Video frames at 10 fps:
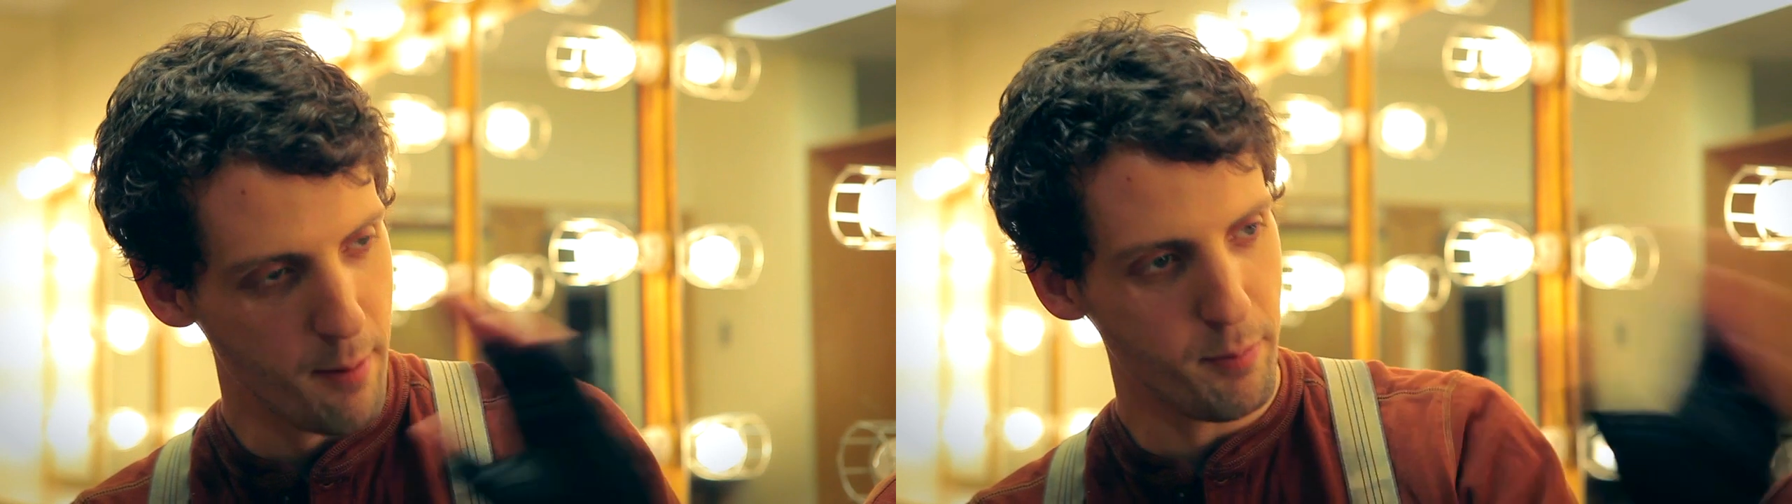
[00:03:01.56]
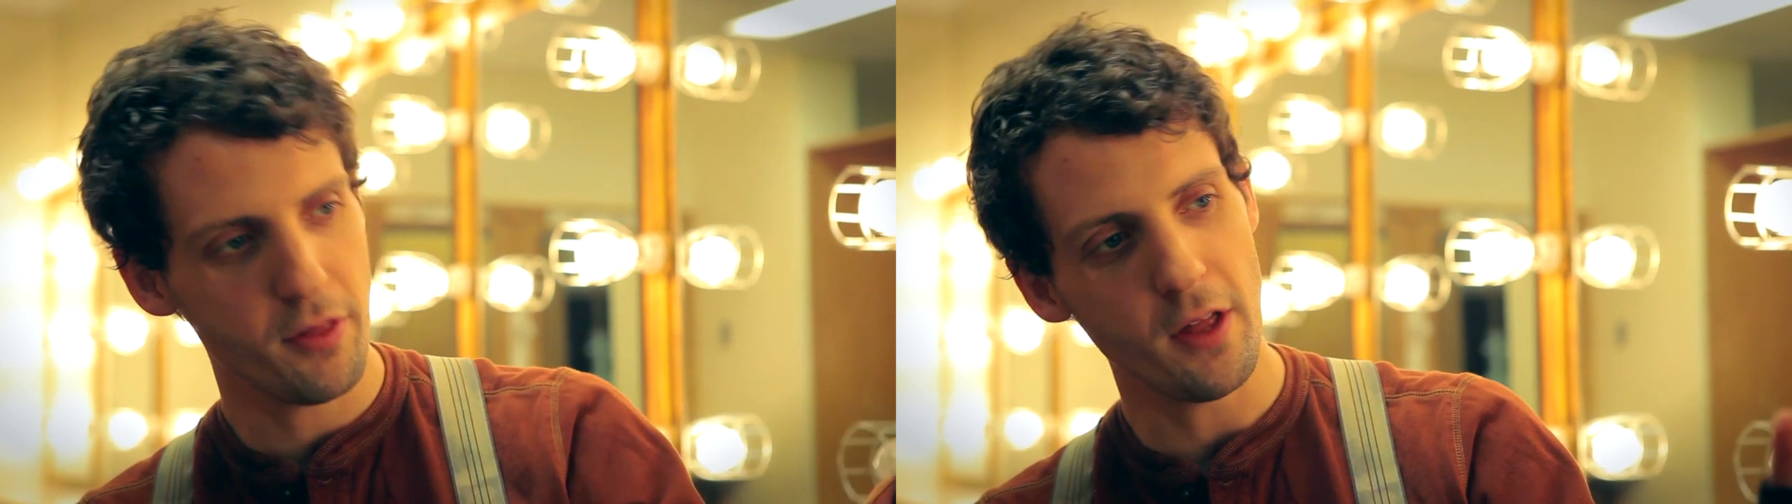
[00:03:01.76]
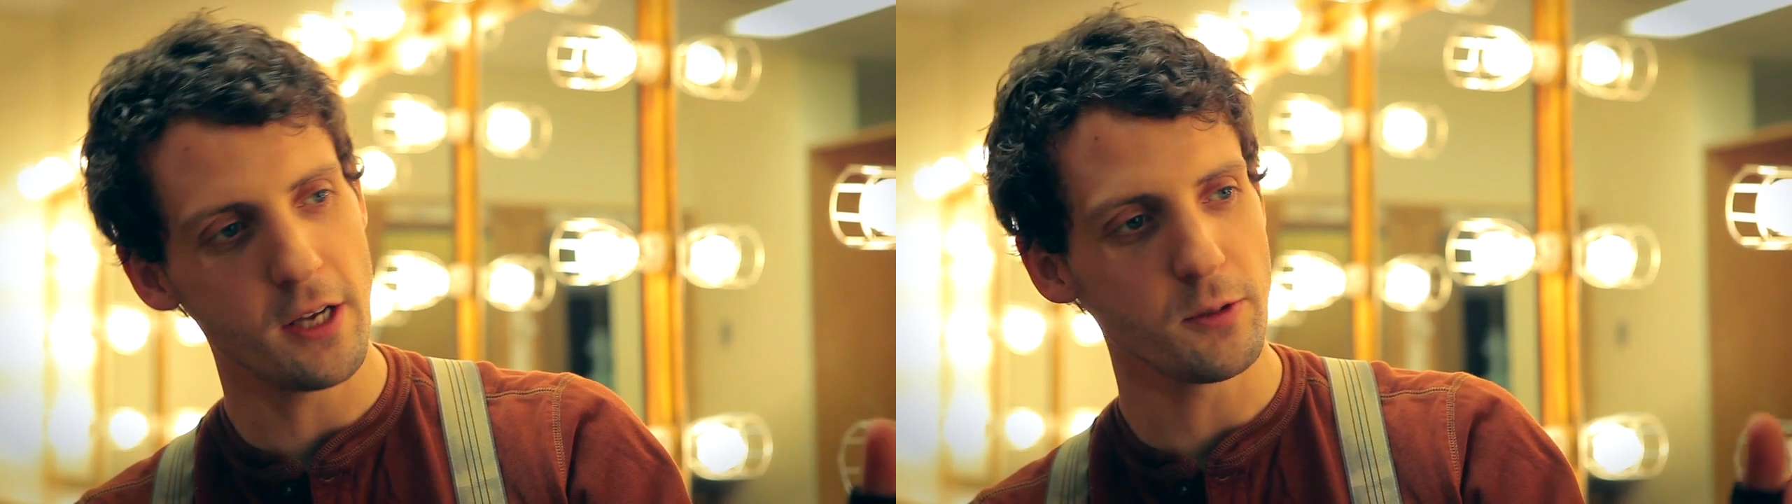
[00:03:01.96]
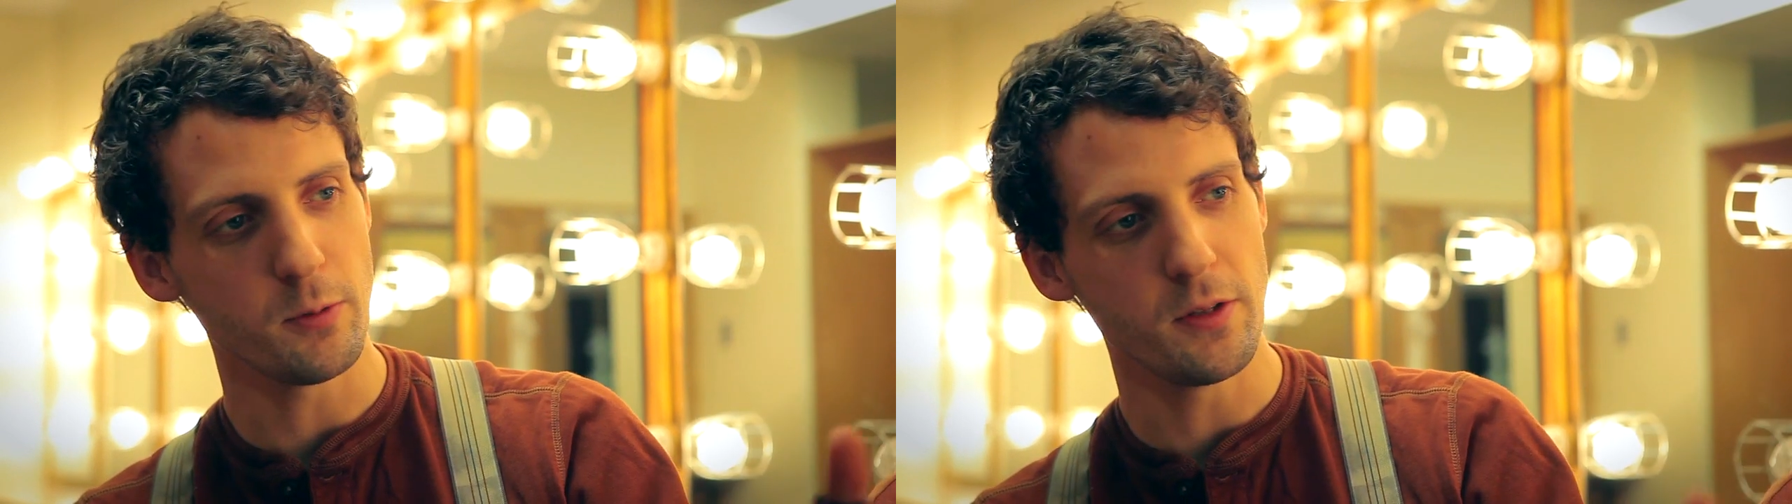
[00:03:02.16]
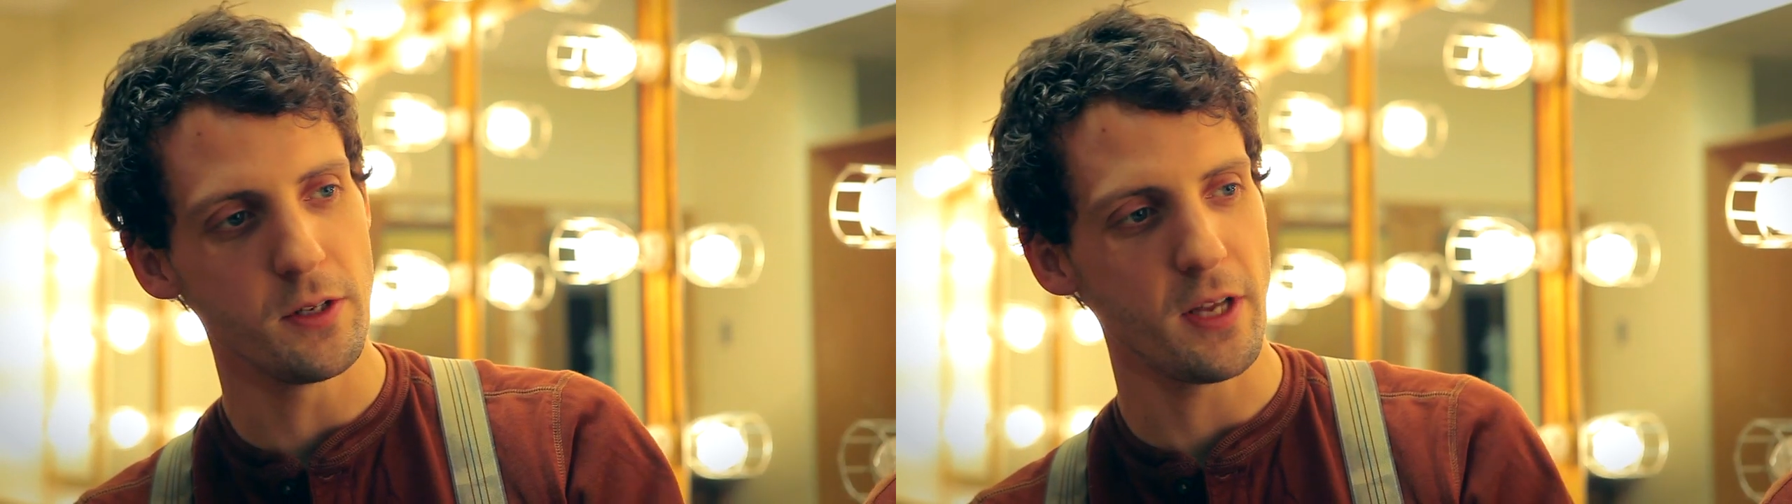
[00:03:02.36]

empathize with this